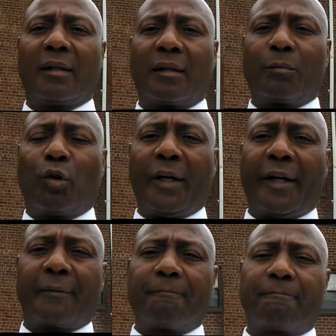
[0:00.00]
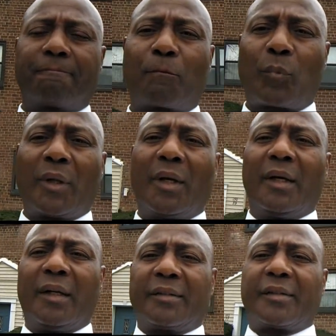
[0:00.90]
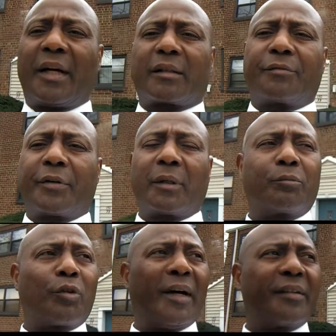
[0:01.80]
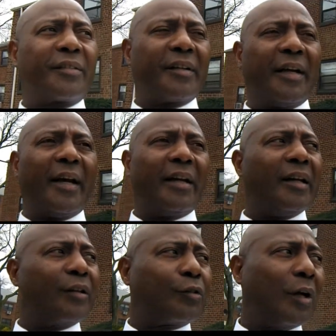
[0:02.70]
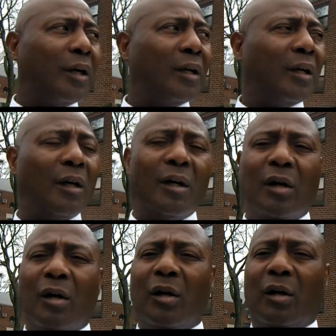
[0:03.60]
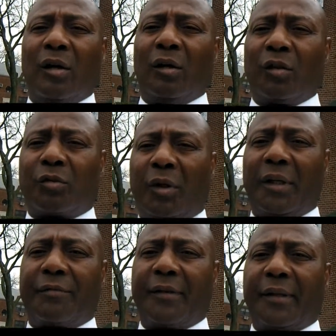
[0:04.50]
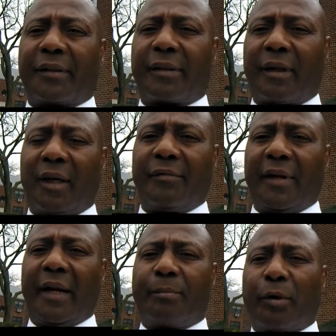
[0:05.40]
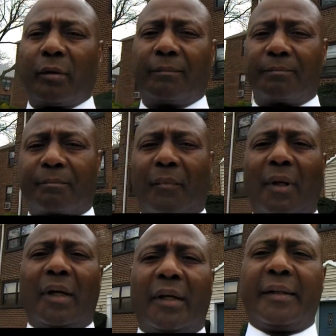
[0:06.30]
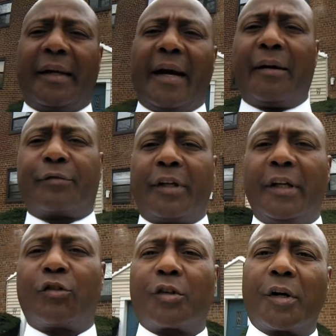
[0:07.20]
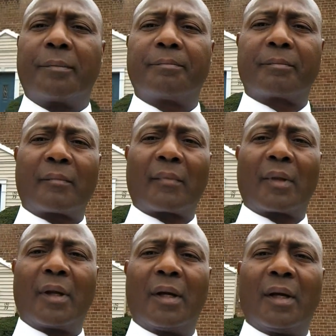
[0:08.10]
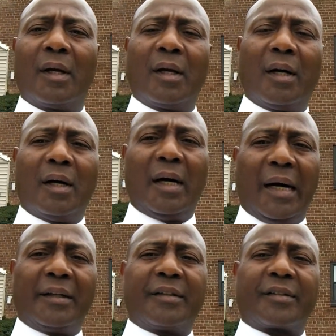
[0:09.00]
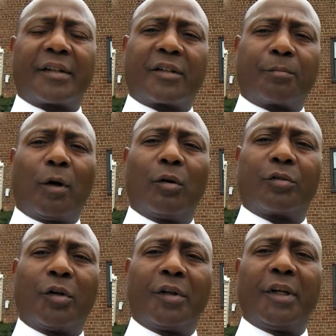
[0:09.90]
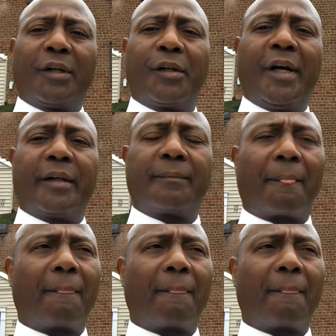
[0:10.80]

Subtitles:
Good morning. This is Dr. Philip Dryce. Today is the 25th of April, day after Easter. I just exposed on the internet